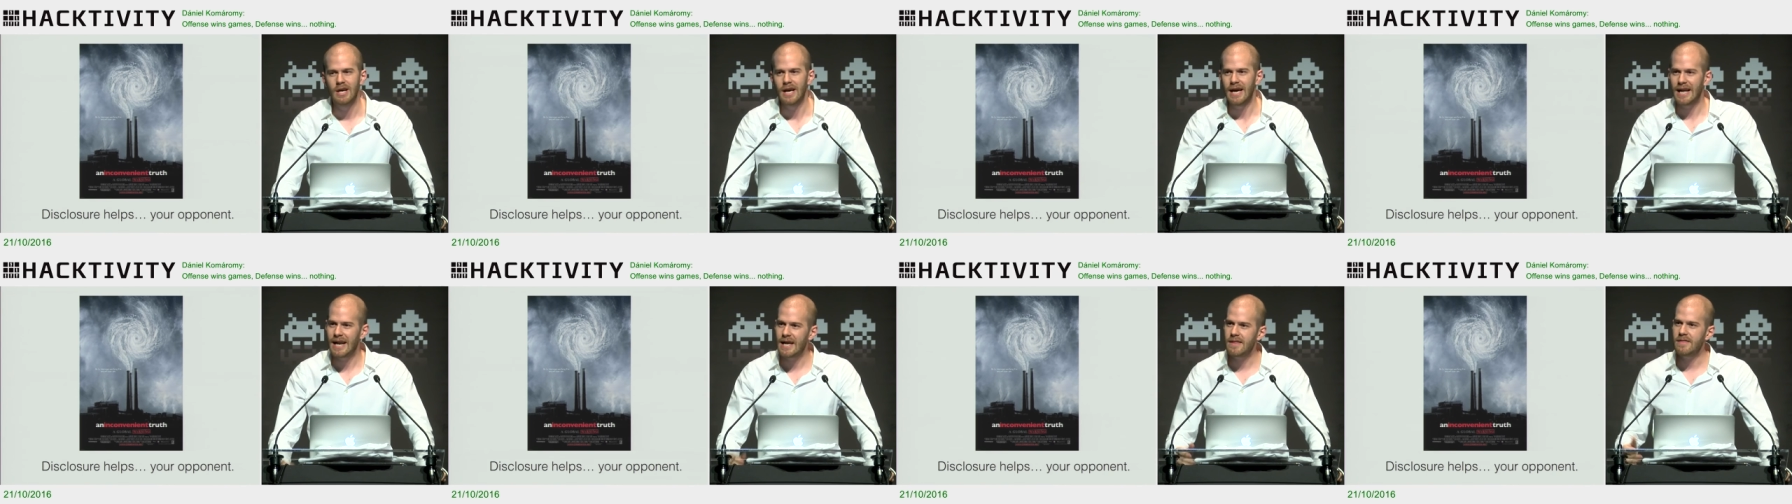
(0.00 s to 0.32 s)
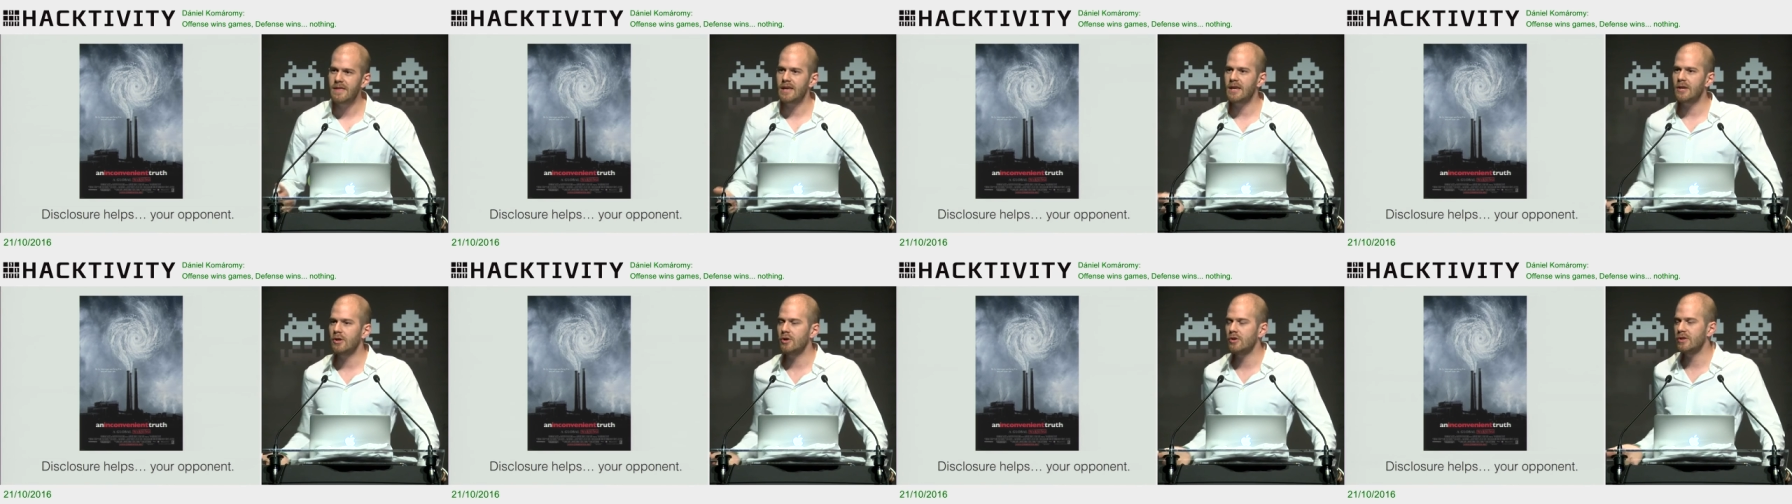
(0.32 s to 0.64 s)
And I
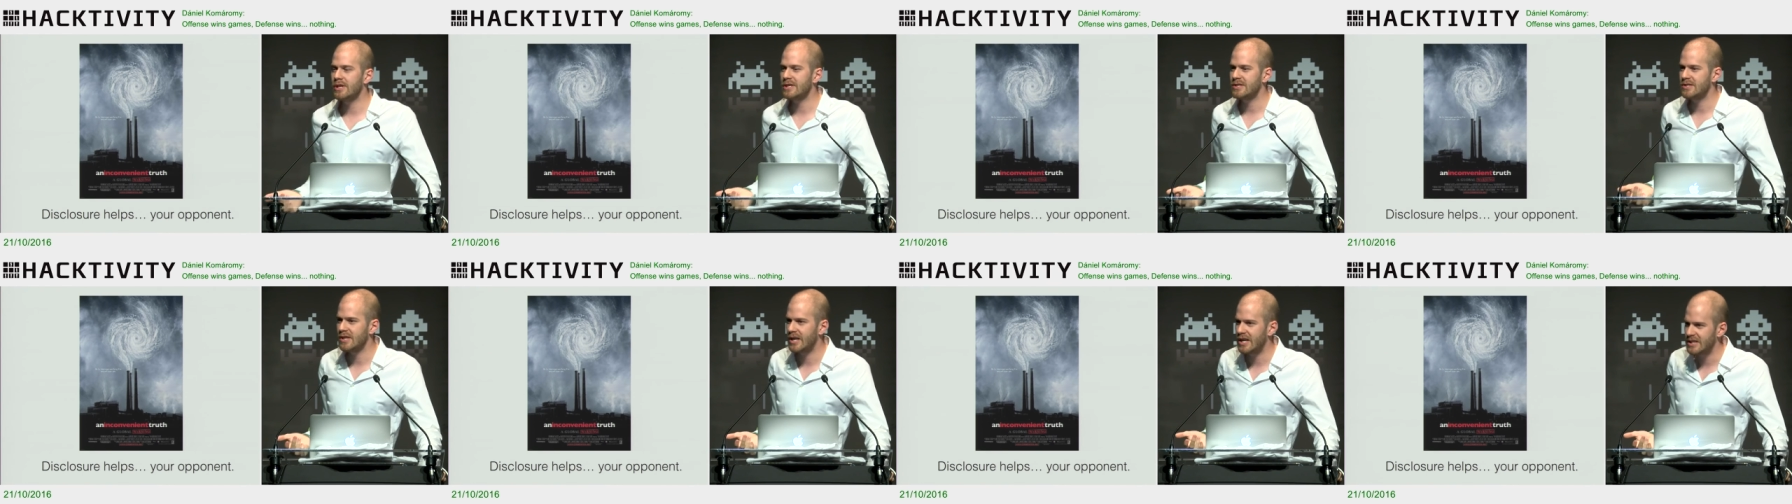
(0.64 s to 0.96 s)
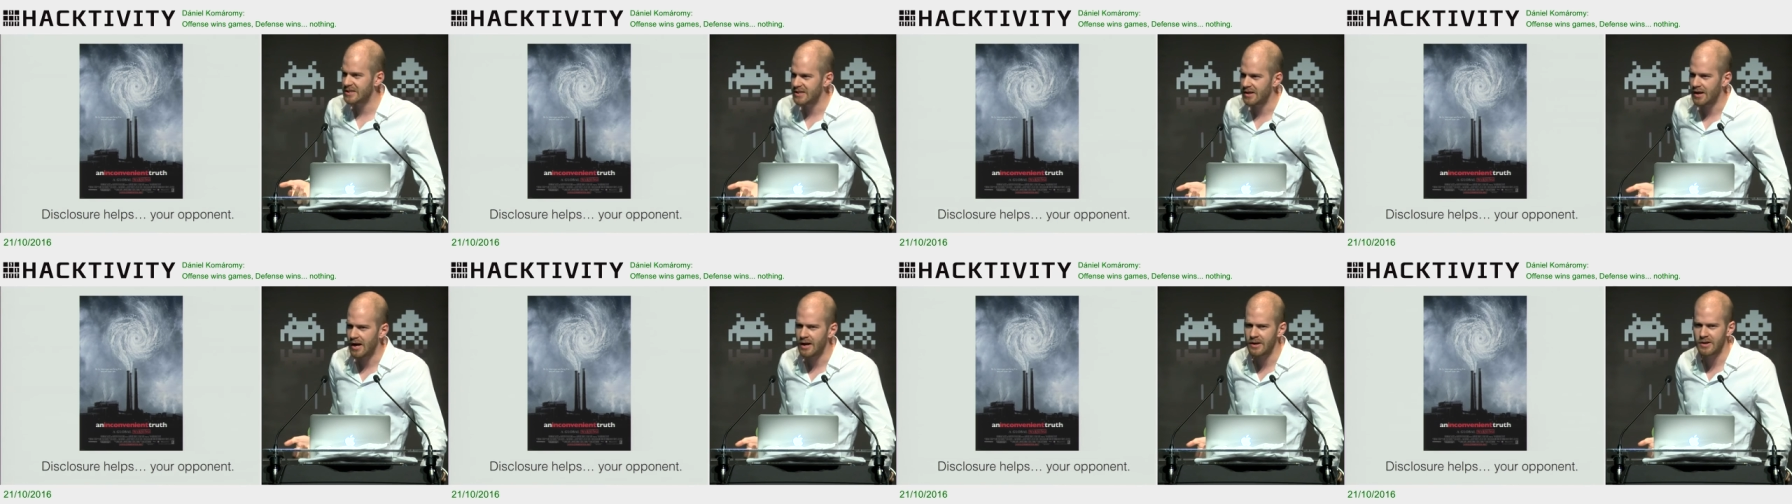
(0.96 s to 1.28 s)
think, there's
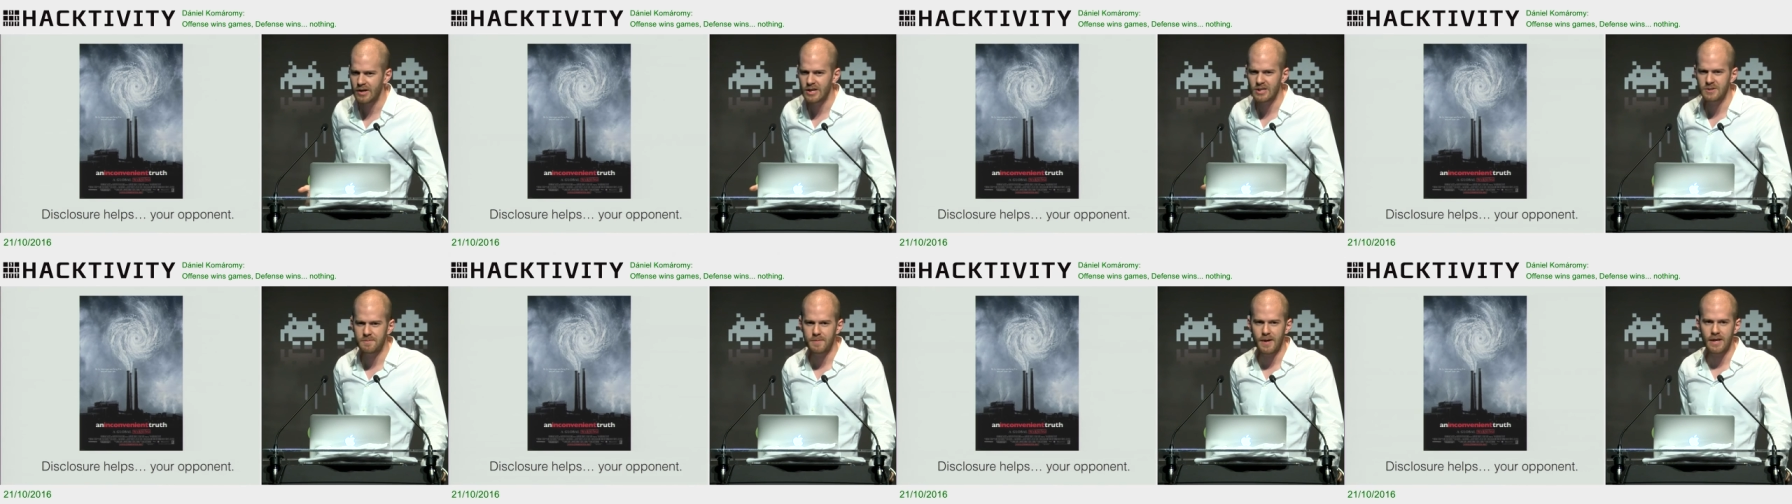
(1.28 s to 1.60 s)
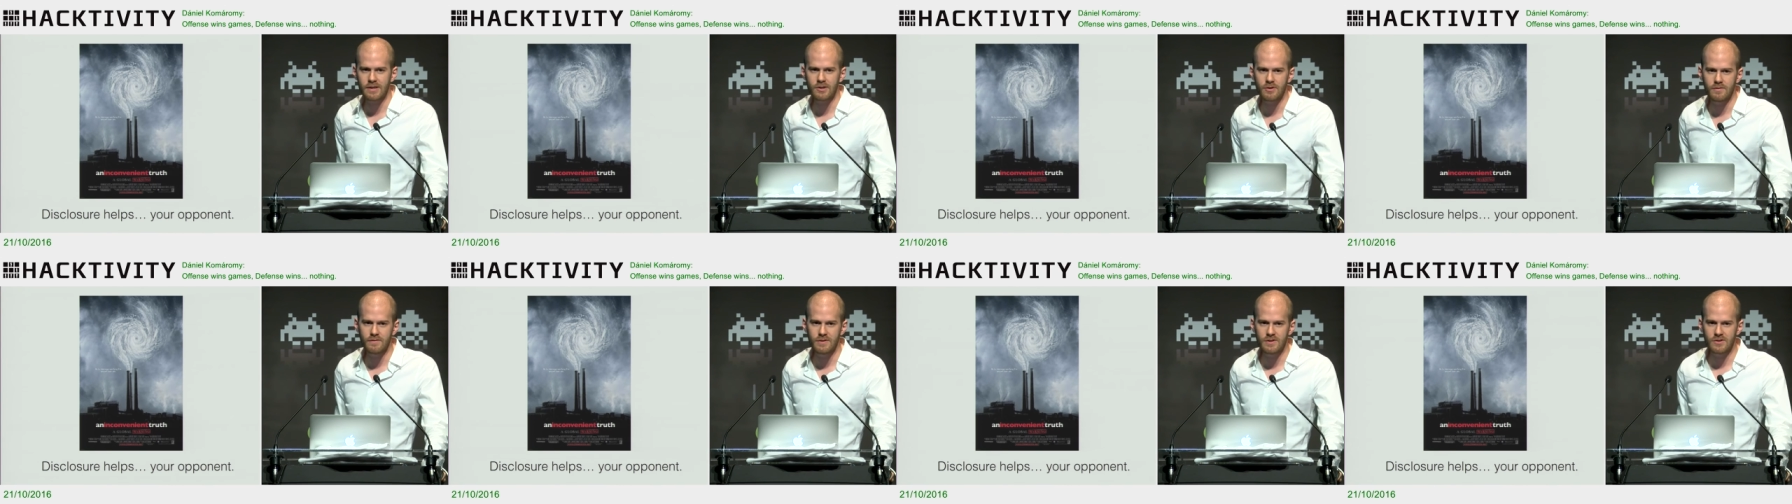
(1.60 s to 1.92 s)
another
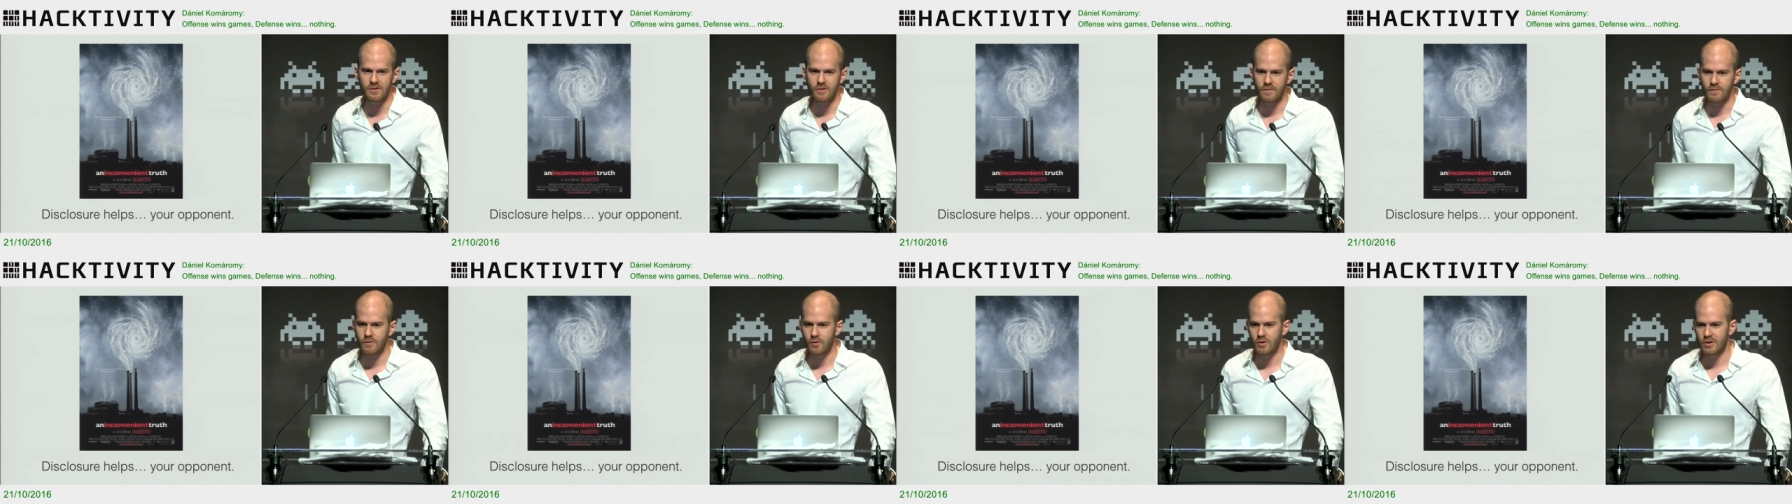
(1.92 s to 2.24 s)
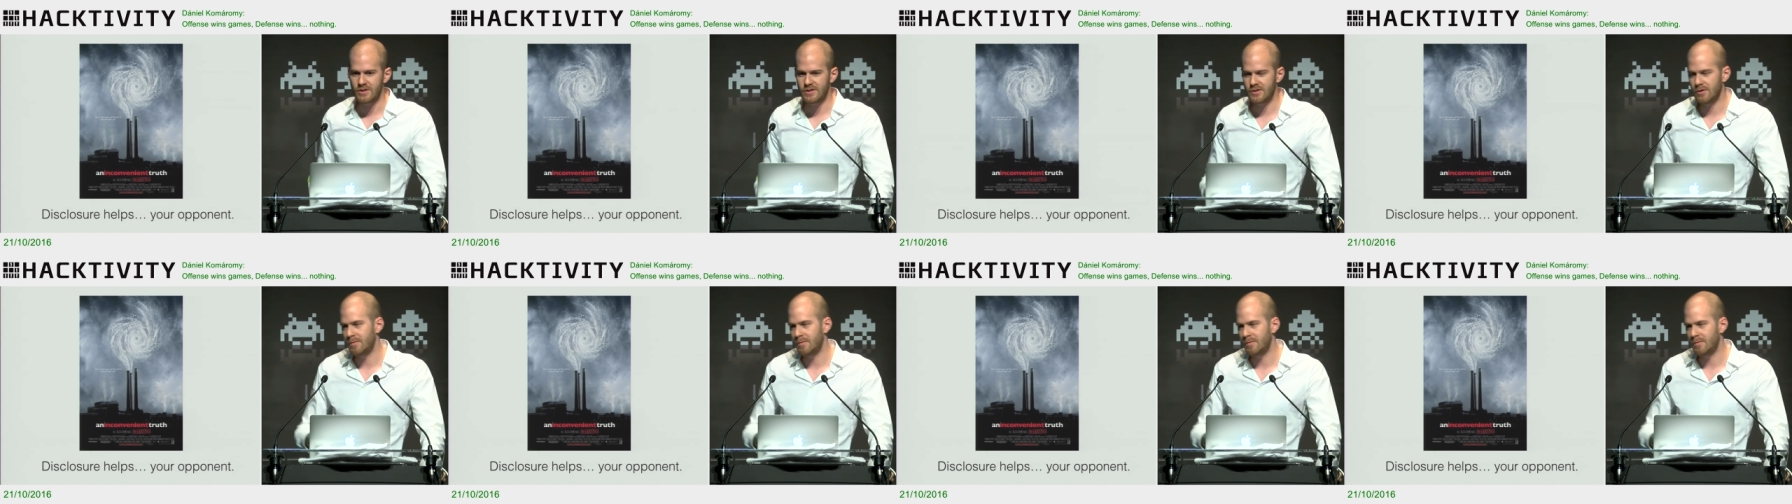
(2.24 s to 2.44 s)
aspect of this, of course.